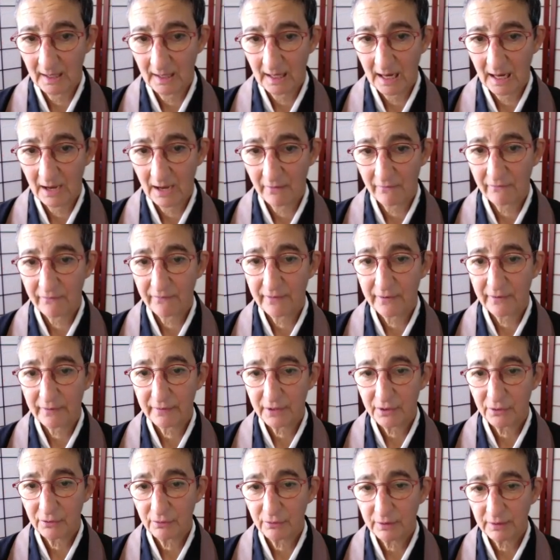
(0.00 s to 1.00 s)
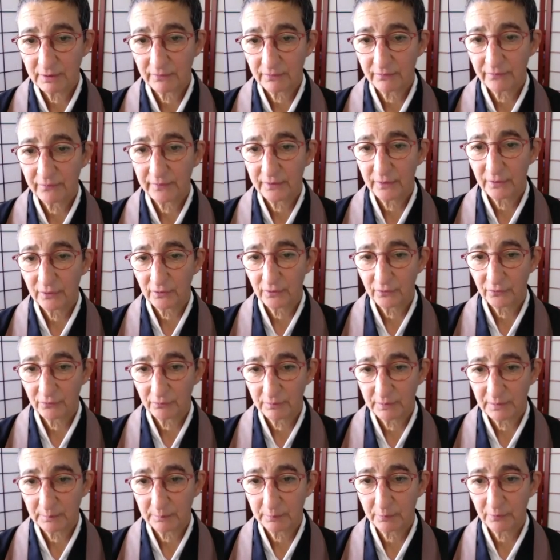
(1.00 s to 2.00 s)
How very good it feels
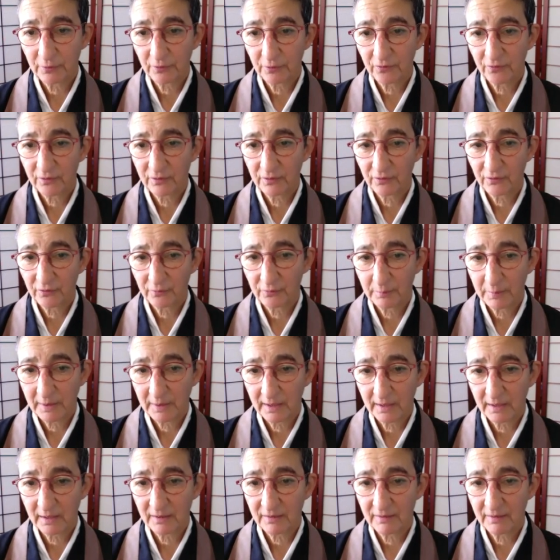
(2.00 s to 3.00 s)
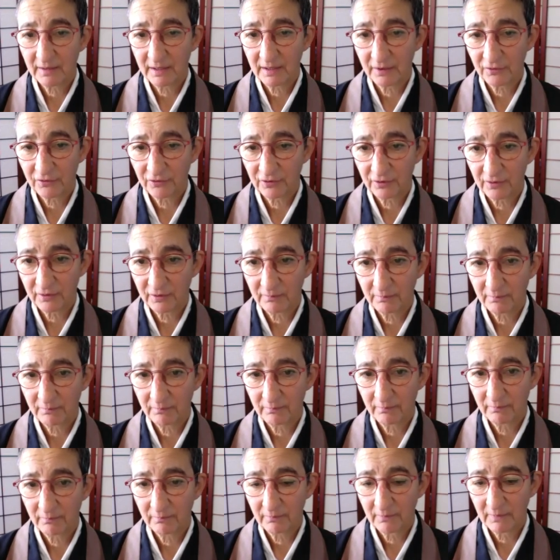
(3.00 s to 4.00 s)
when a person is paying attention.
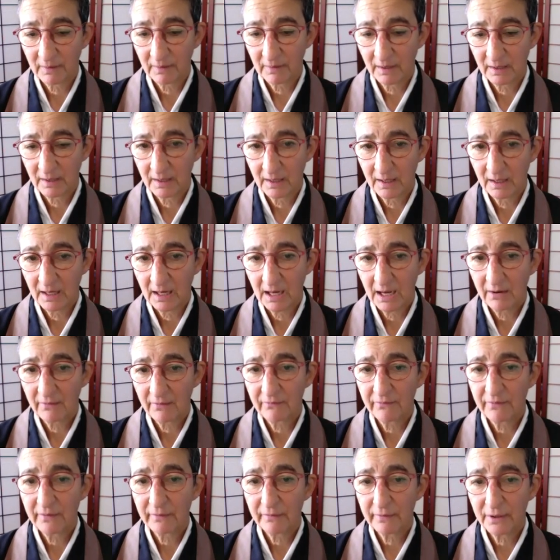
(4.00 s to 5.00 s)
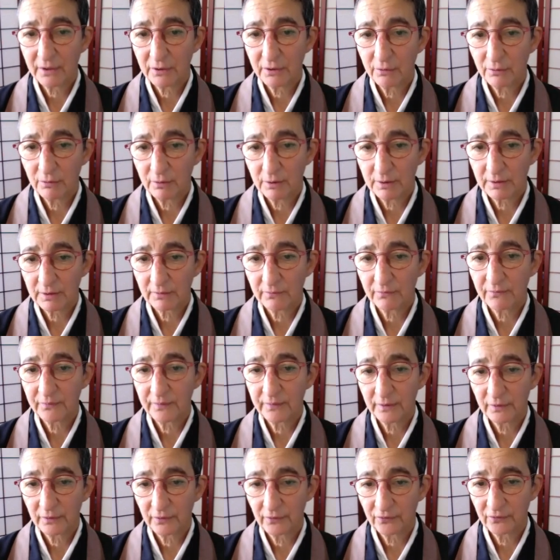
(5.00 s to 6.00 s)
How very good it
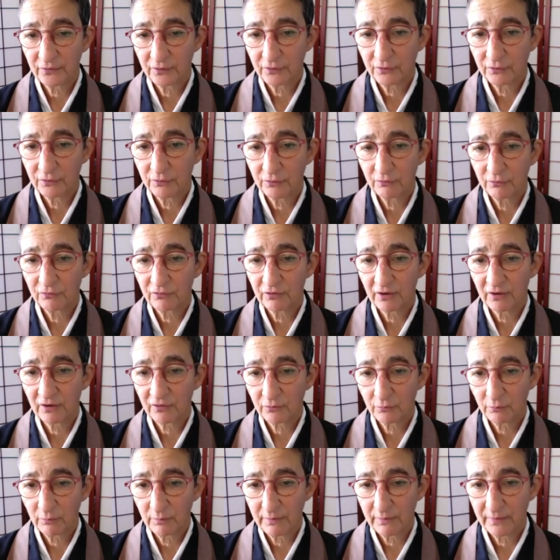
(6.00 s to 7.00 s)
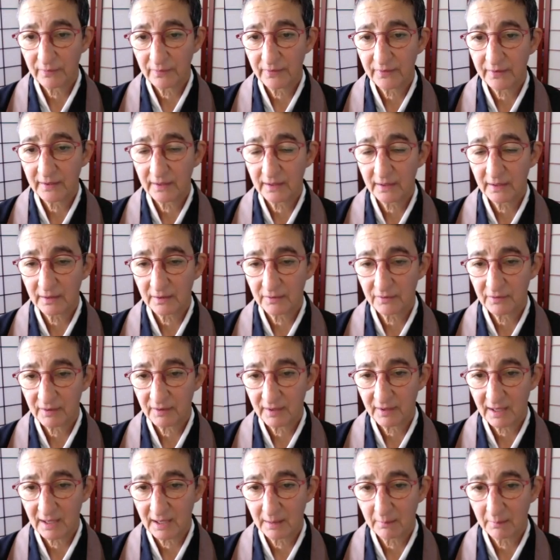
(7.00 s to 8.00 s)
feels to do just one thing at a
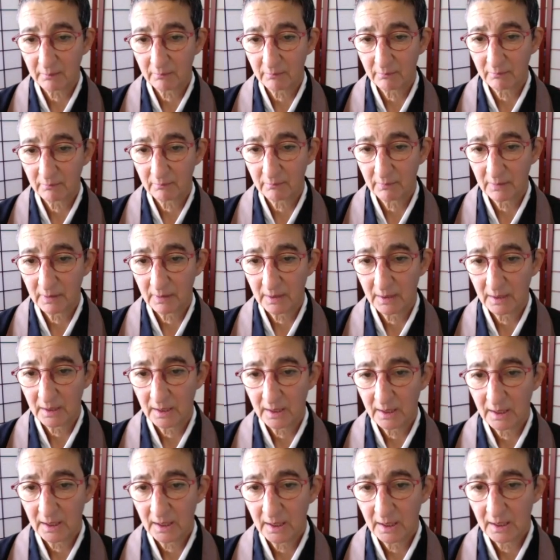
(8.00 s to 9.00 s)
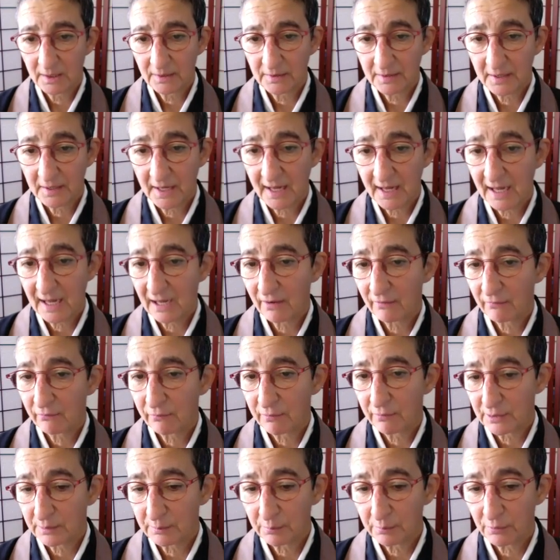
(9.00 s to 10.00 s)
time. To have
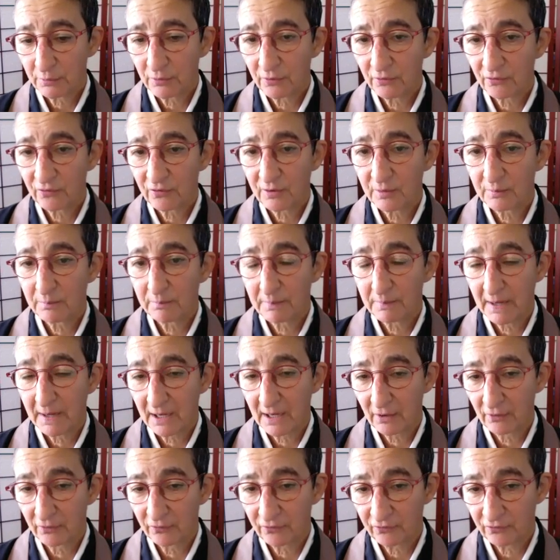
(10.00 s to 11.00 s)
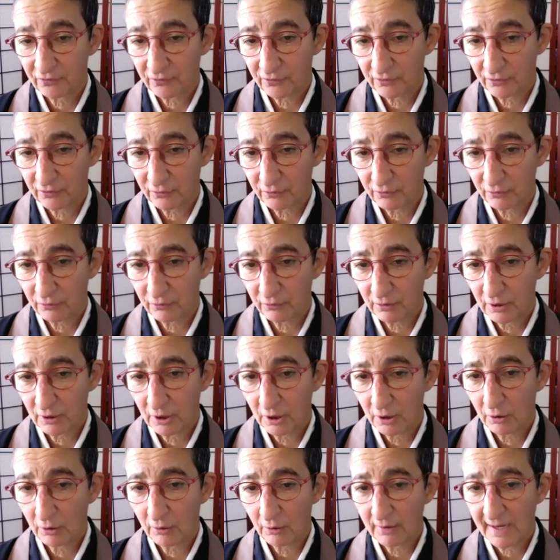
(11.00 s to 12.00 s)
when a person bows to you
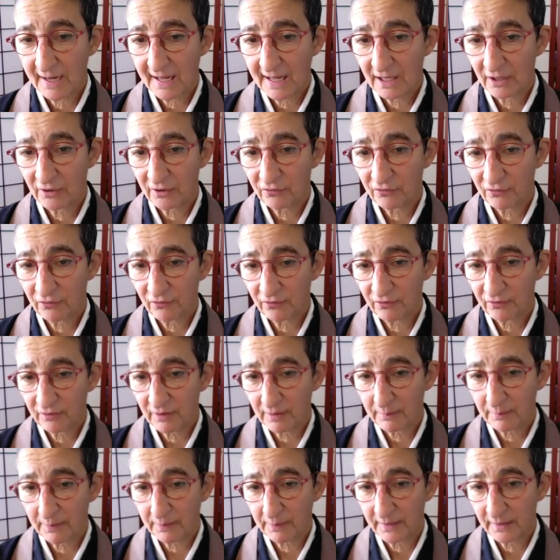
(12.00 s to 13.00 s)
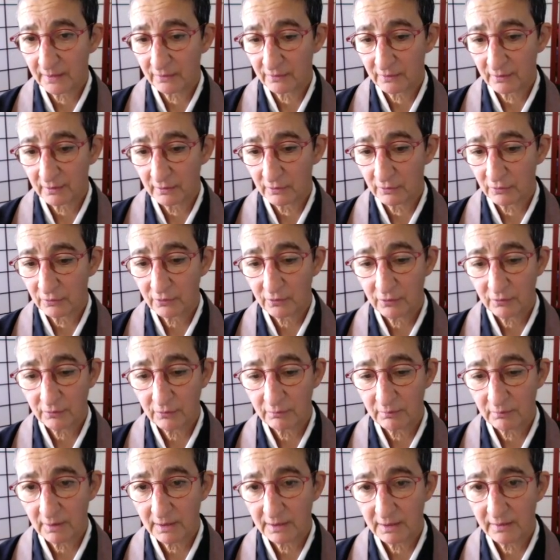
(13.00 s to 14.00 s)
or hands you something, to look you
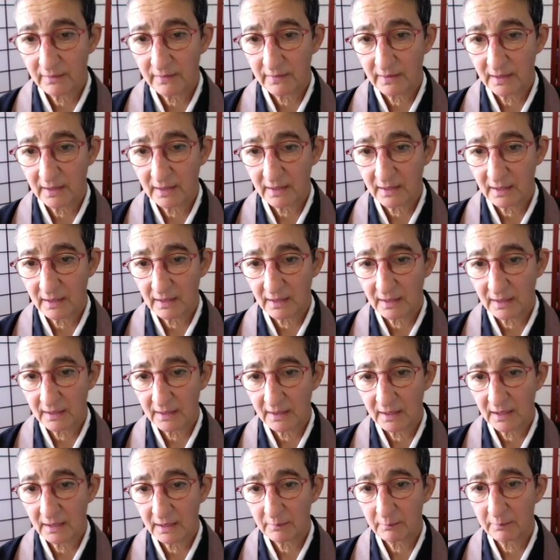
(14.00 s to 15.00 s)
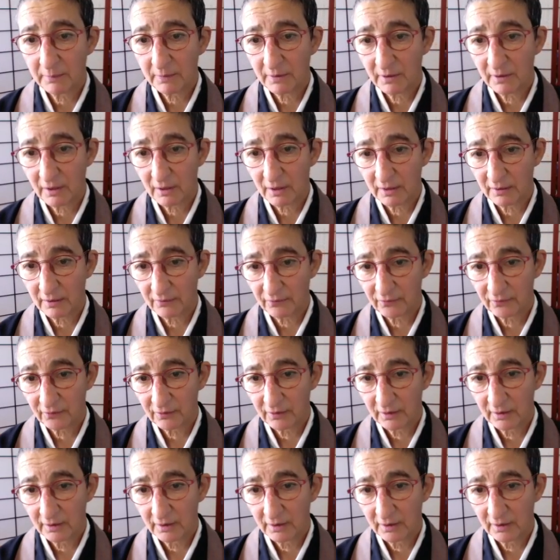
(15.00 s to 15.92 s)
right in the eye and pause.